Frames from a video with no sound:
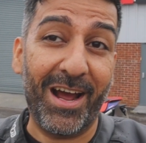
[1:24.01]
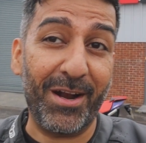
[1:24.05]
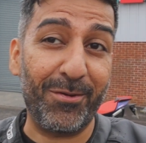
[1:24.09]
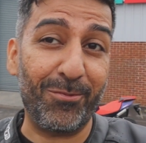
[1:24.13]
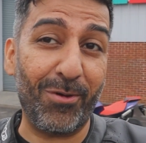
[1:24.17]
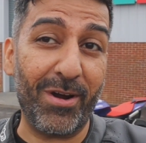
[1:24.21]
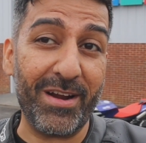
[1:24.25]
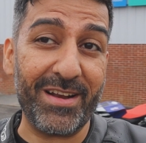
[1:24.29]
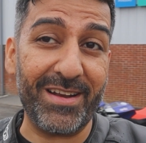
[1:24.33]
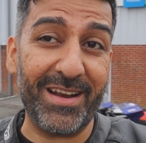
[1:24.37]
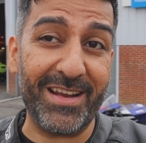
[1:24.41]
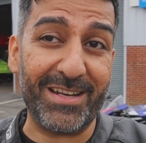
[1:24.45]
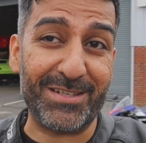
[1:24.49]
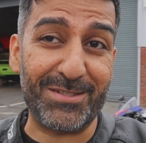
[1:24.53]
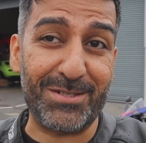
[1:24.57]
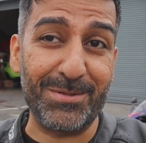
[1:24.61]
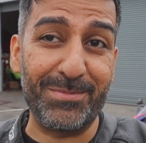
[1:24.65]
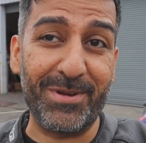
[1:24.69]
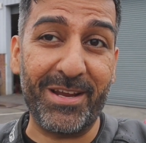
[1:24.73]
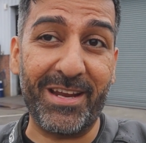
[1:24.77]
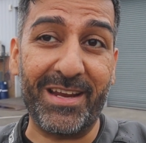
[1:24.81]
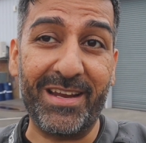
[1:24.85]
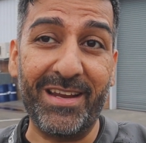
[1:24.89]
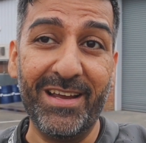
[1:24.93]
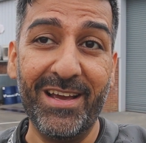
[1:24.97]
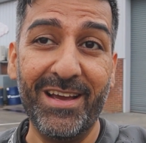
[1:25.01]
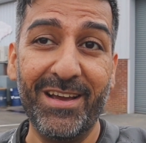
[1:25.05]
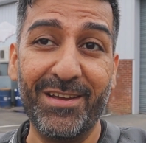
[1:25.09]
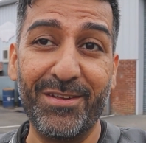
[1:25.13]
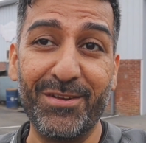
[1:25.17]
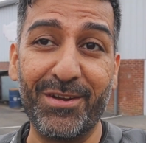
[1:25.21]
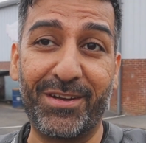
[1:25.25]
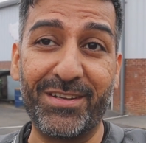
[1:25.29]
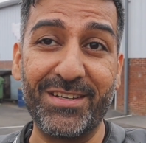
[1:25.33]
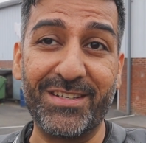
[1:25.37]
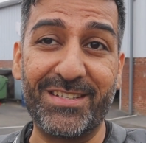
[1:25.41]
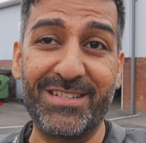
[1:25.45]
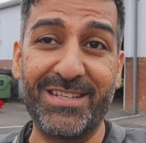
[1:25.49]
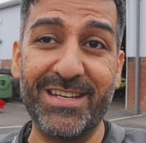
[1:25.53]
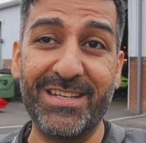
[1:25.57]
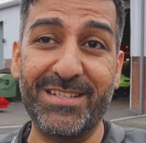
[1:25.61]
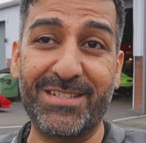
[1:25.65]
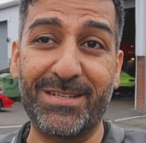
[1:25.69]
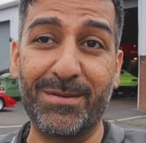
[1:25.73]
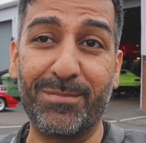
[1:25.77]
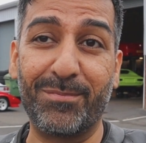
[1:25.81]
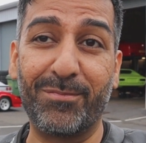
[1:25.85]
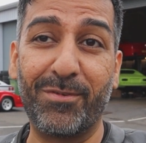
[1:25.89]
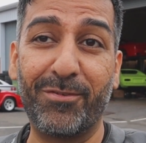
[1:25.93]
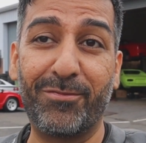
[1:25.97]
And right next to me, you can
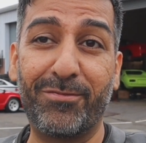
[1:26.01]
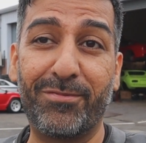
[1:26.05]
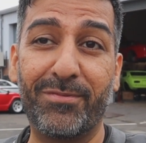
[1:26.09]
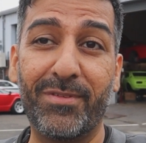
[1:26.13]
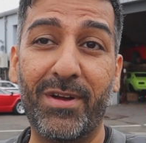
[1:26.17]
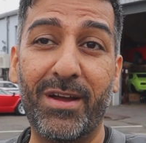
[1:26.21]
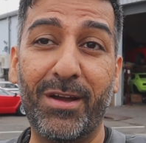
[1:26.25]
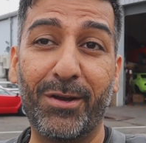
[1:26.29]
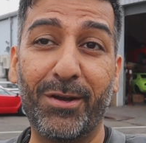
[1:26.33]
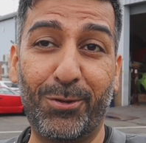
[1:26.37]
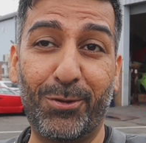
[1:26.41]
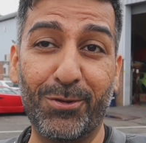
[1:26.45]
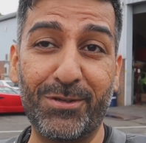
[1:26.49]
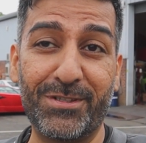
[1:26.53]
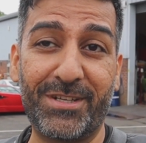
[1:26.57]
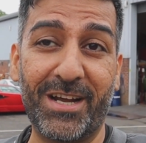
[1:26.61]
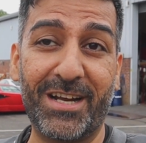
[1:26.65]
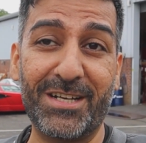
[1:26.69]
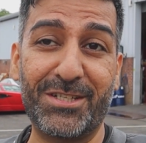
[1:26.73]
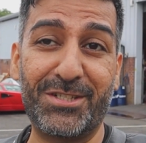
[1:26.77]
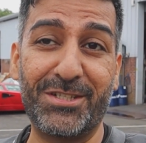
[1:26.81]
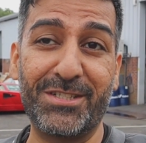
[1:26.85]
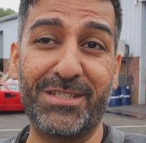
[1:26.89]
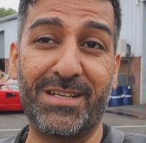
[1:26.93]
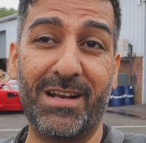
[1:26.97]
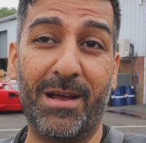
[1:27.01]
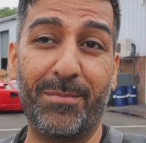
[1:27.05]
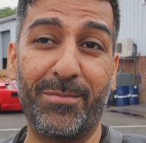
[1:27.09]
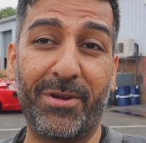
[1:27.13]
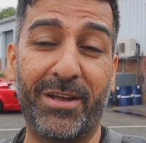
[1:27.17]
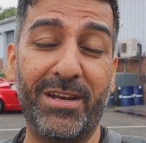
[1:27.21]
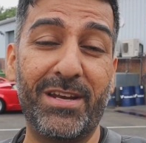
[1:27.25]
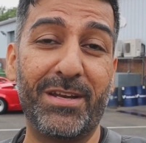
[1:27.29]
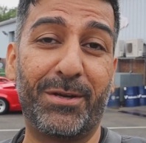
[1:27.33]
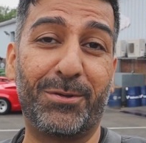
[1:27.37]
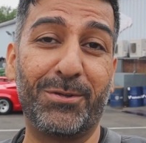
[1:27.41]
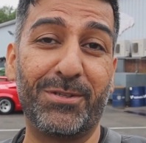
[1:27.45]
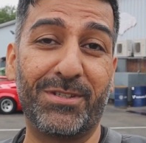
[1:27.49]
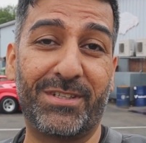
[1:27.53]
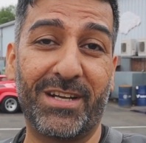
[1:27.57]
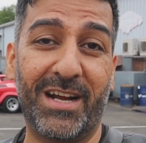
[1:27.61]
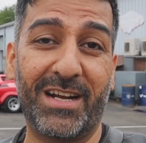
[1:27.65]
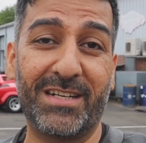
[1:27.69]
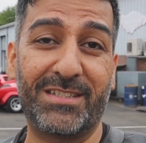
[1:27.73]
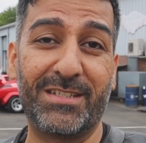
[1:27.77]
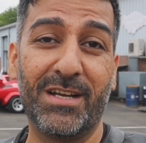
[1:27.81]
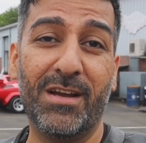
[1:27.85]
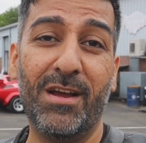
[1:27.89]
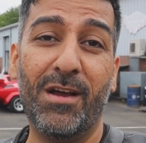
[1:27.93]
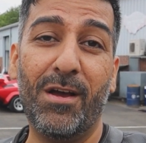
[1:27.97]
see some Countaches, Lamborghini
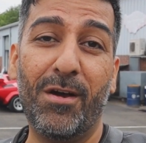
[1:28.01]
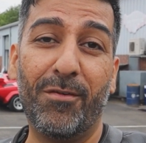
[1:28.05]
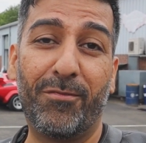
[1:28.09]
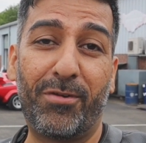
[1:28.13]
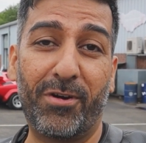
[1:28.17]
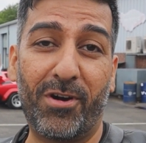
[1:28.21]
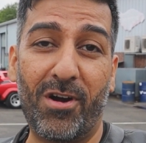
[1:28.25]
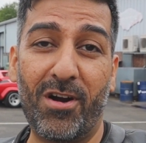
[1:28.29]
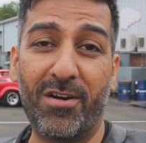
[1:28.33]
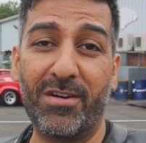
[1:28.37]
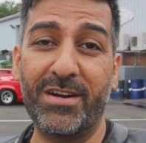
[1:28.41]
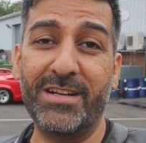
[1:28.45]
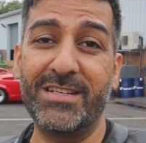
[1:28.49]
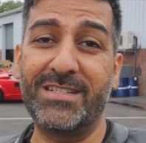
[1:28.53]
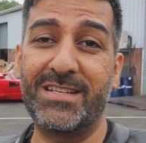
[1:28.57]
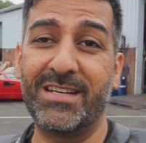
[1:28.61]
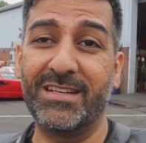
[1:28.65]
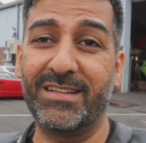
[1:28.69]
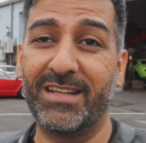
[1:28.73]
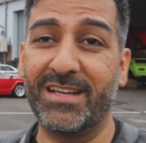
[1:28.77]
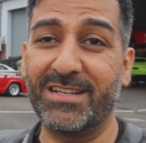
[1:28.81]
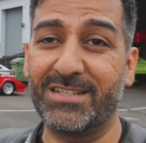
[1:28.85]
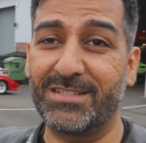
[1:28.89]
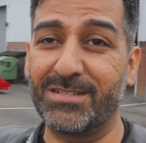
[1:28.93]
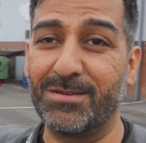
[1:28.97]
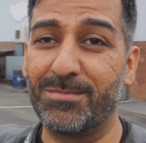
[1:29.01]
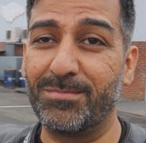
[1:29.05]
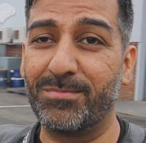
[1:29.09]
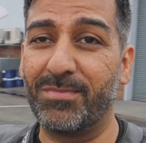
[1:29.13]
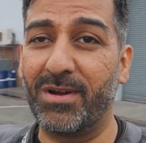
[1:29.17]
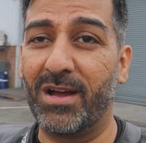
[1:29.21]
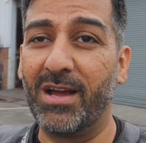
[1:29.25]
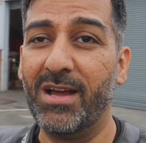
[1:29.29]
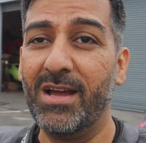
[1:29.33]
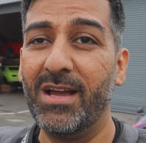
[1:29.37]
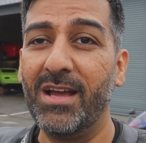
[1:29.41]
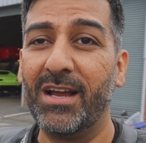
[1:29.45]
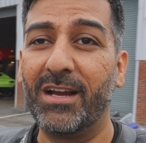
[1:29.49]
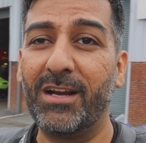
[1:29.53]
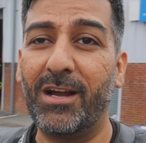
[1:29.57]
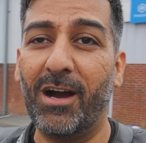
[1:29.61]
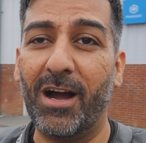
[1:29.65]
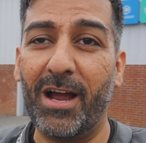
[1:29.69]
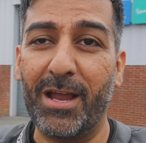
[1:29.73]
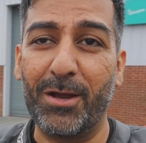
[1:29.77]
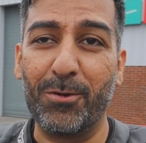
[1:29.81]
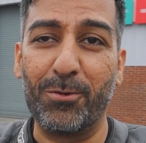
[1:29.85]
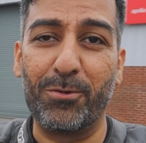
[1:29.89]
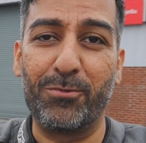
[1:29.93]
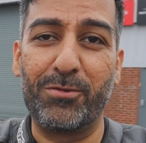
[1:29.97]
Countach, Ferraris. There's some
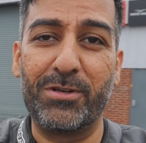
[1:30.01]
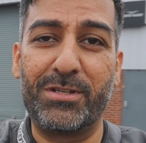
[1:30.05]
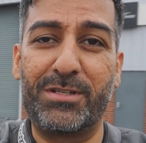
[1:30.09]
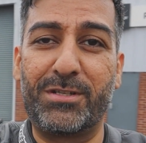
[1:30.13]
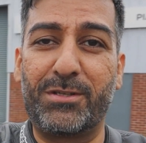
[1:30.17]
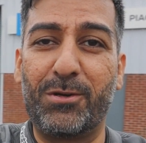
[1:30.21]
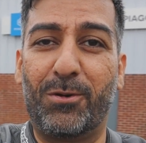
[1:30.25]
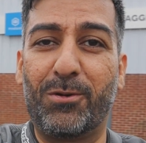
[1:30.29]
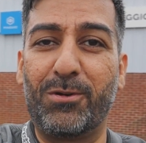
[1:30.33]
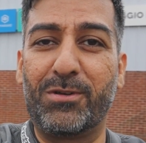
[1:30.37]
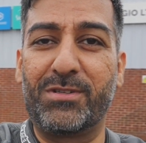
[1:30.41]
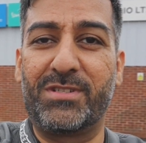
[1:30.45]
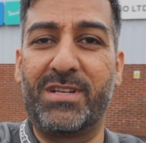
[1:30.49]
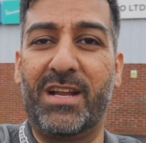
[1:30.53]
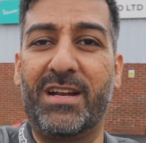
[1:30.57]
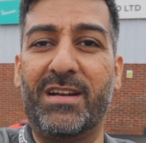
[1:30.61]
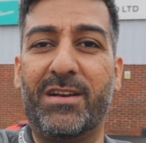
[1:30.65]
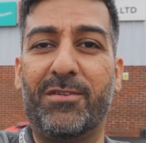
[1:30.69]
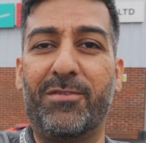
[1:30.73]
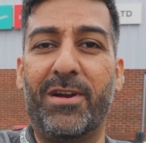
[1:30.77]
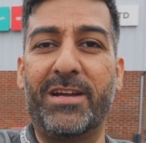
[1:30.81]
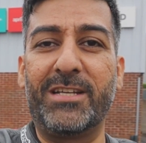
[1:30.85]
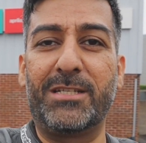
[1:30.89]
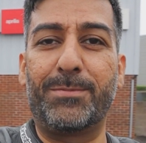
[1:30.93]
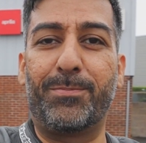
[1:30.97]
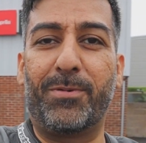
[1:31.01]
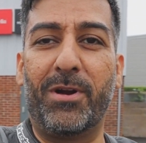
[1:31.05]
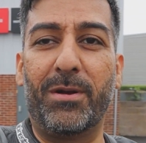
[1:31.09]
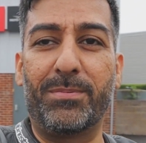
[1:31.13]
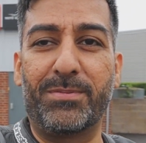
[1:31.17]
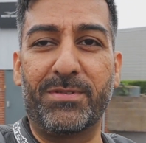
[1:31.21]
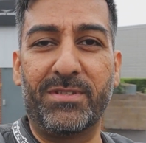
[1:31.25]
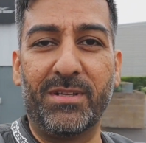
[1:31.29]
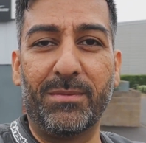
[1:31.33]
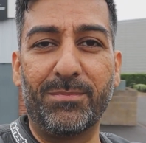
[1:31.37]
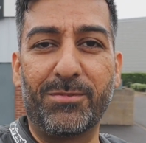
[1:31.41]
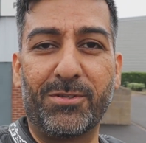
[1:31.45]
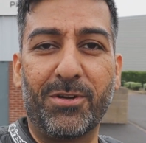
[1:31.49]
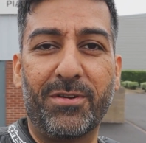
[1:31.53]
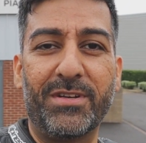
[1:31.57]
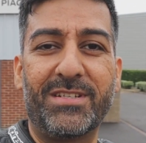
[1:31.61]
guy who restores and race preps them.